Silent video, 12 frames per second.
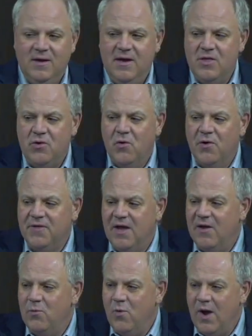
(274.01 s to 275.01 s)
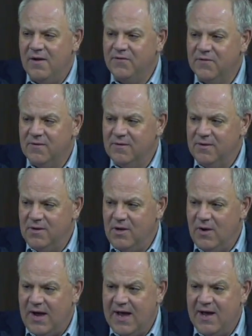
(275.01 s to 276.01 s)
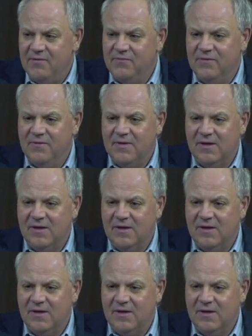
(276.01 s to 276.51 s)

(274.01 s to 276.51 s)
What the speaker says: In the Northwest, you have